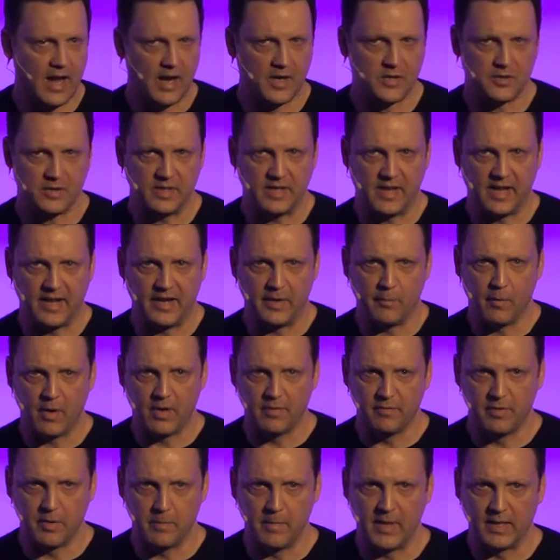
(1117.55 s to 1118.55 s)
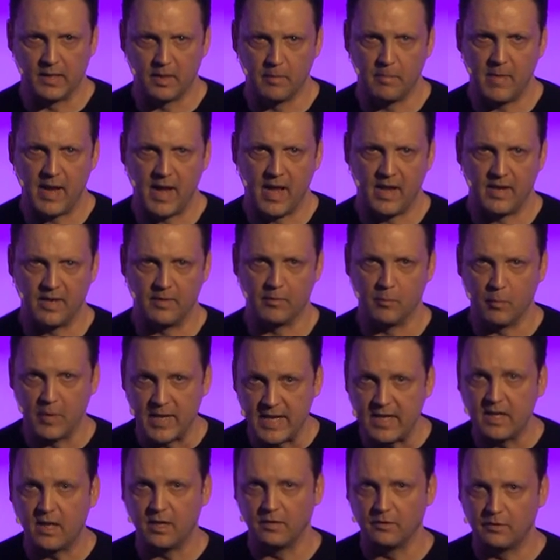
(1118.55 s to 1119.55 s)
actually getting rid of the middleman and
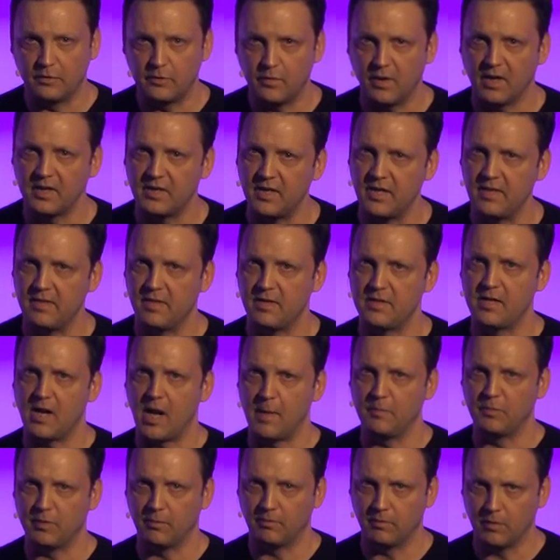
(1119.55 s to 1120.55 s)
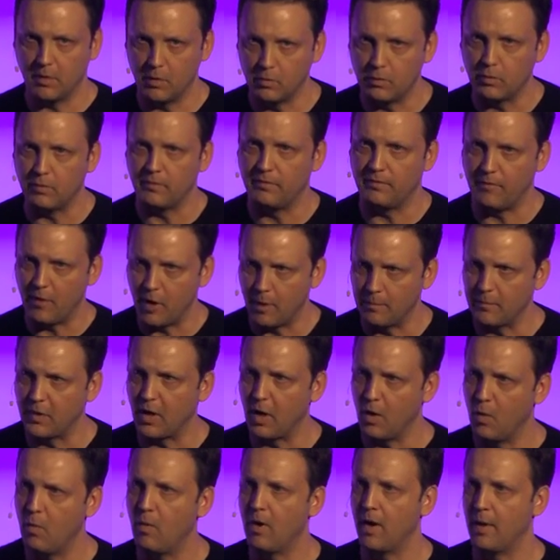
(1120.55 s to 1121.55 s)
reconstructing the types of local farm
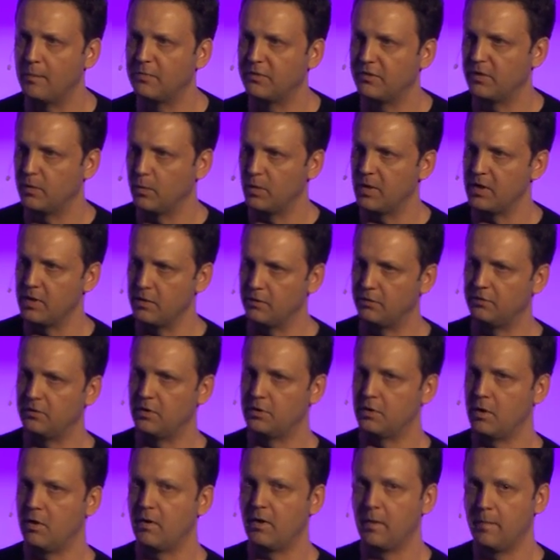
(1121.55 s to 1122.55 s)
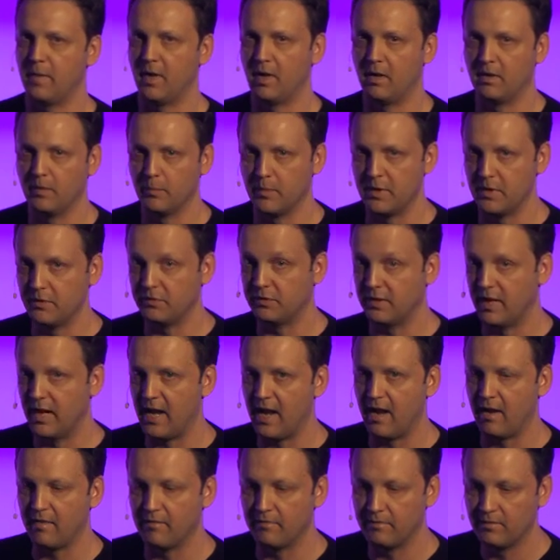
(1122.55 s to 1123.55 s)
co-ops that we used to talk about and we used to
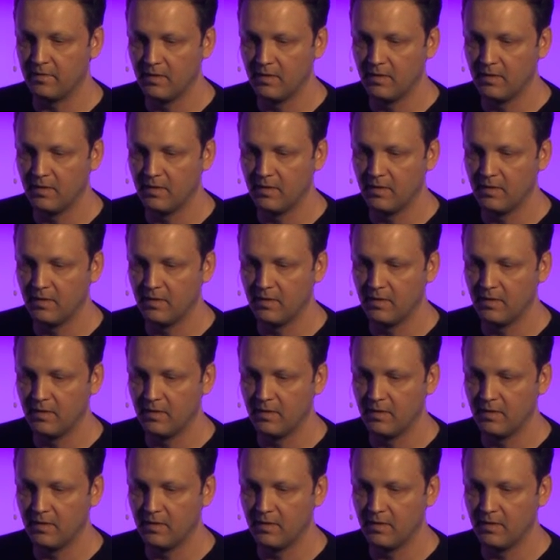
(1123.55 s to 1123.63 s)
have.